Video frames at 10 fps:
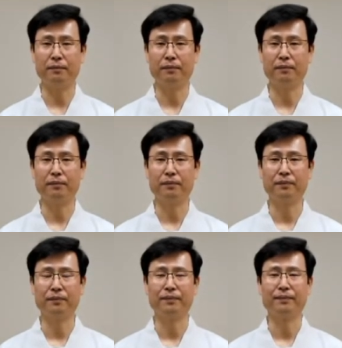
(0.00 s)

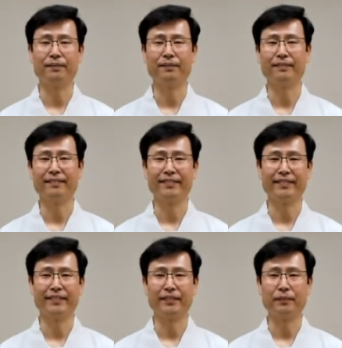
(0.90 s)

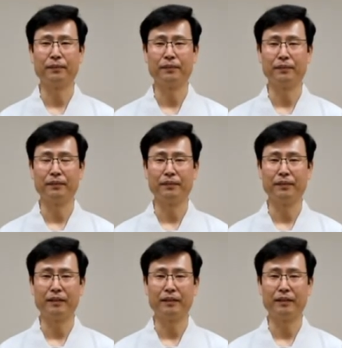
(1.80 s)
[no speech]